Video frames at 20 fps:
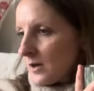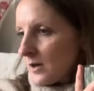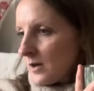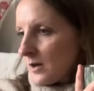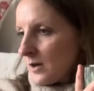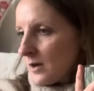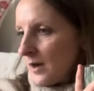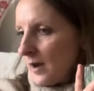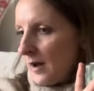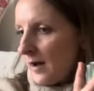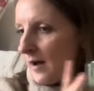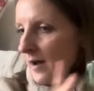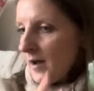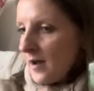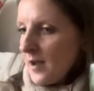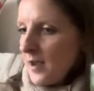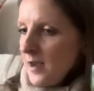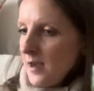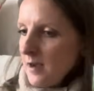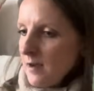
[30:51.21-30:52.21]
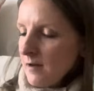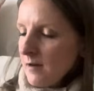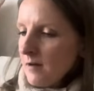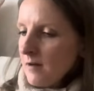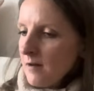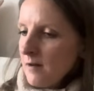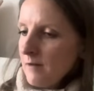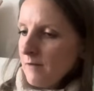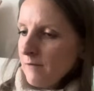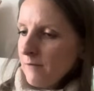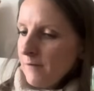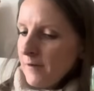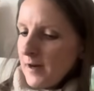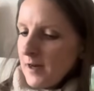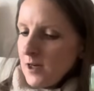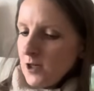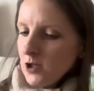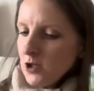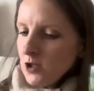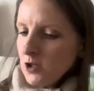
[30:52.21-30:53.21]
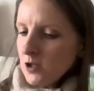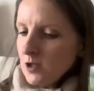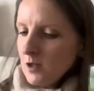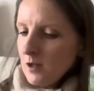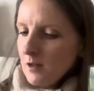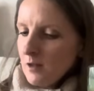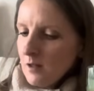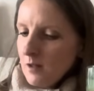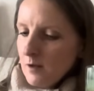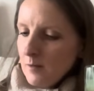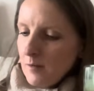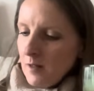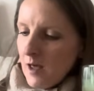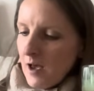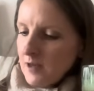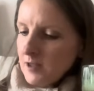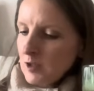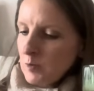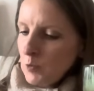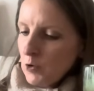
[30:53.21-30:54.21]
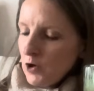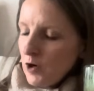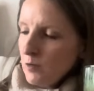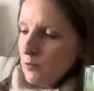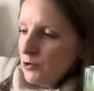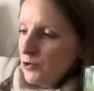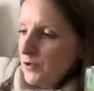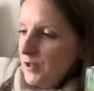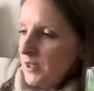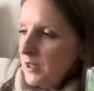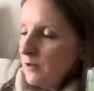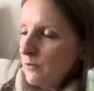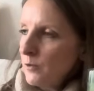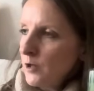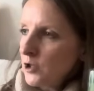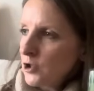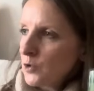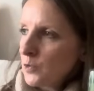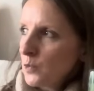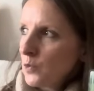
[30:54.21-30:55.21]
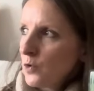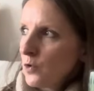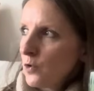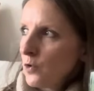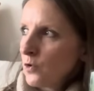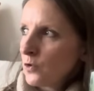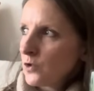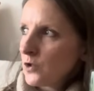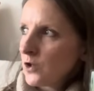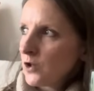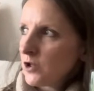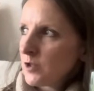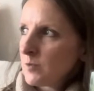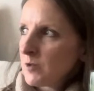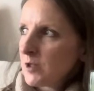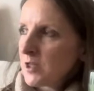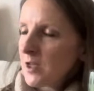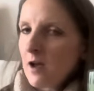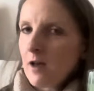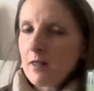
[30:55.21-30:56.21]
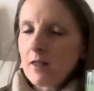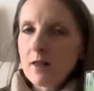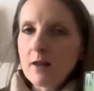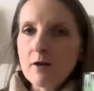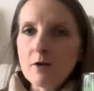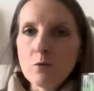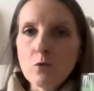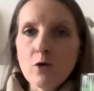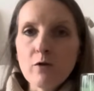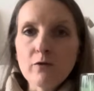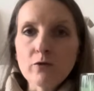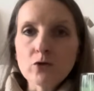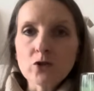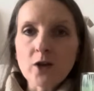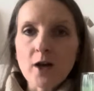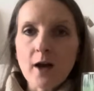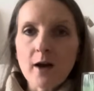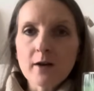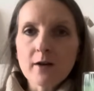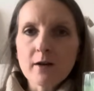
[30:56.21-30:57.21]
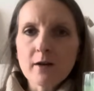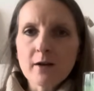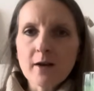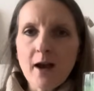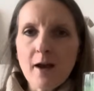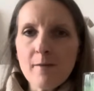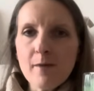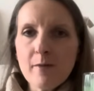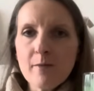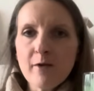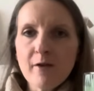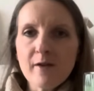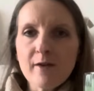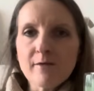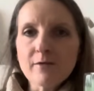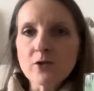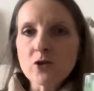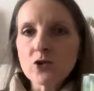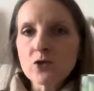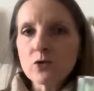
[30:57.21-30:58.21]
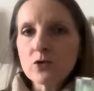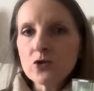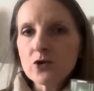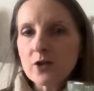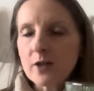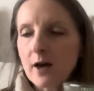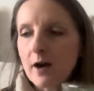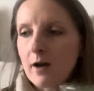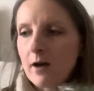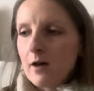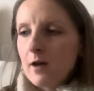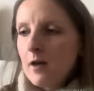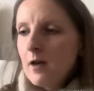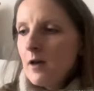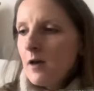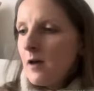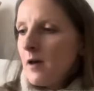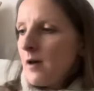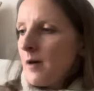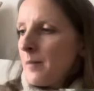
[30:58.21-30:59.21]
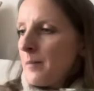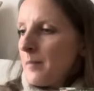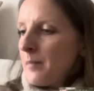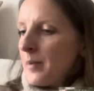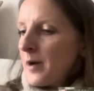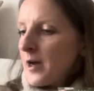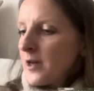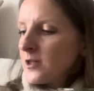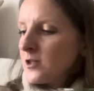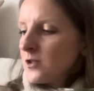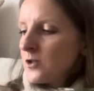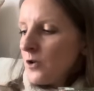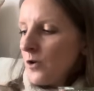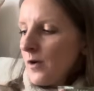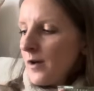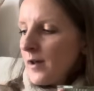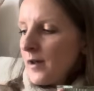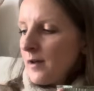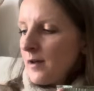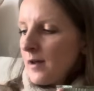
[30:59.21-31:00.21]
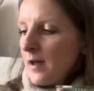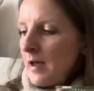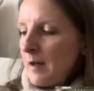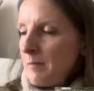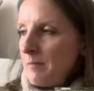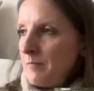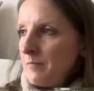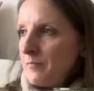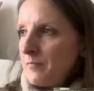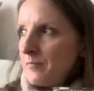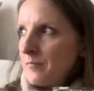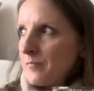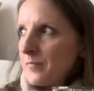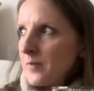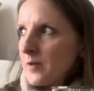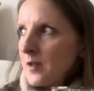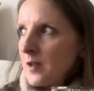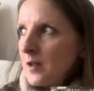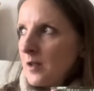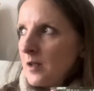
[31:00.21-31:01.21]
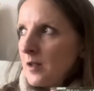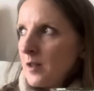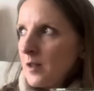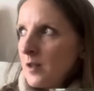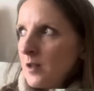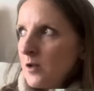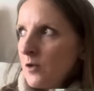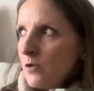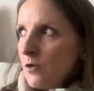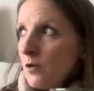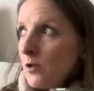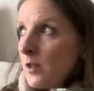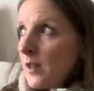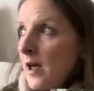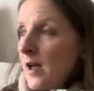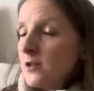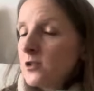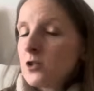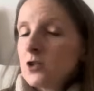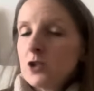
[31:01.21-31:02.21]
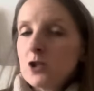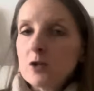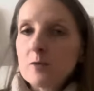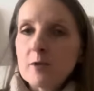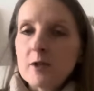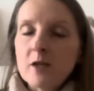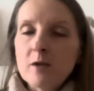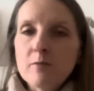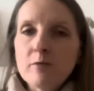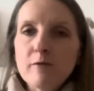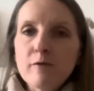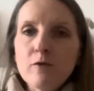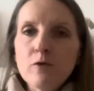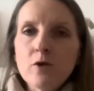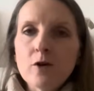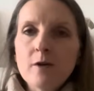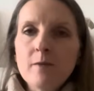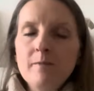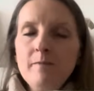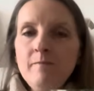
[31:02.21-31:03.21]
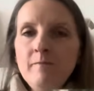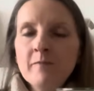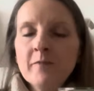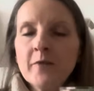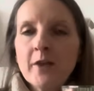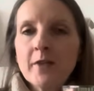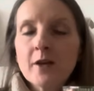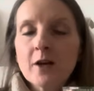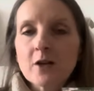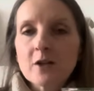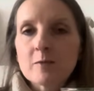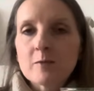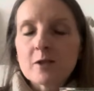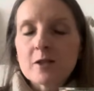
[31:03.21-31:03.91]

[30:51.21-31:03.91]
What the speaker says: Yeah, I finished the last book I was reading, which was Christmas at the Little Waffle Shack. I can't remember if I even showed you that, but I saw it not last year but the year before in the Christmas